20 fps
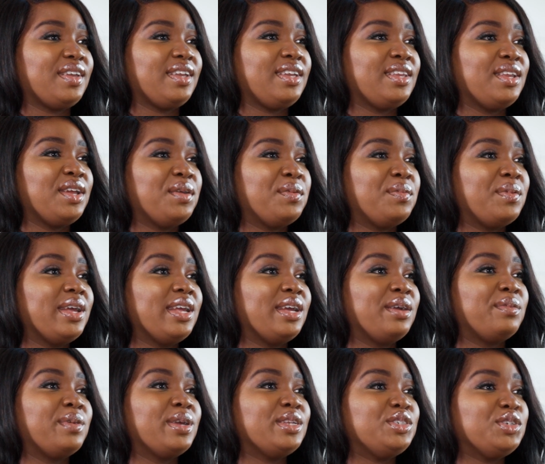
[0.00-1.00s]
You know,
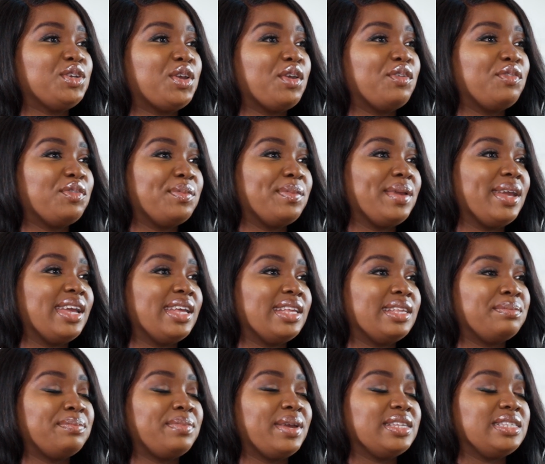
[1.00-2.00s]
where do you go from
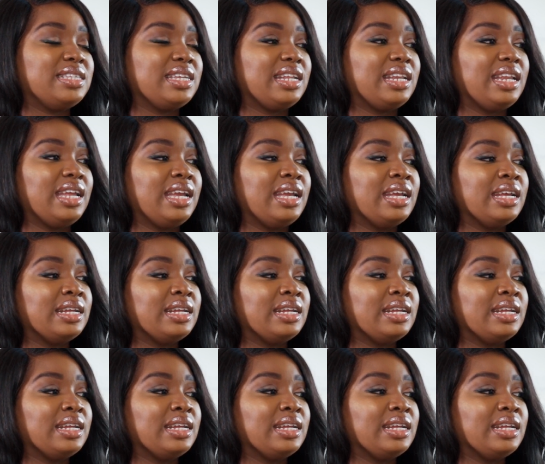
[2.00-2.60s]
here, basically?